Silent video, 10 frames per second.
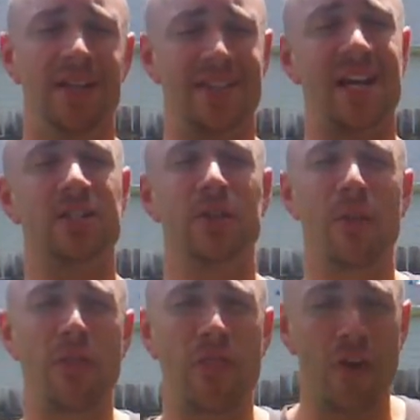It's actually
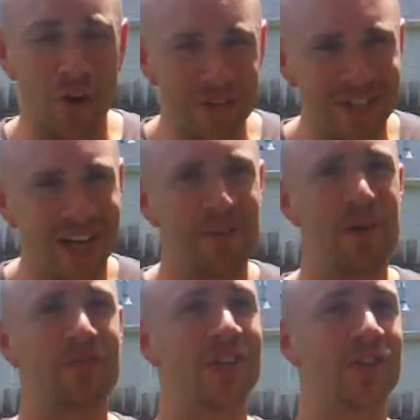the third time
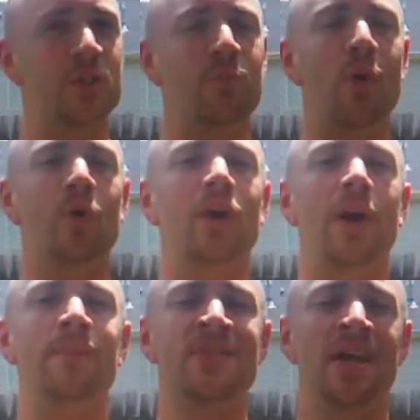I've done this program.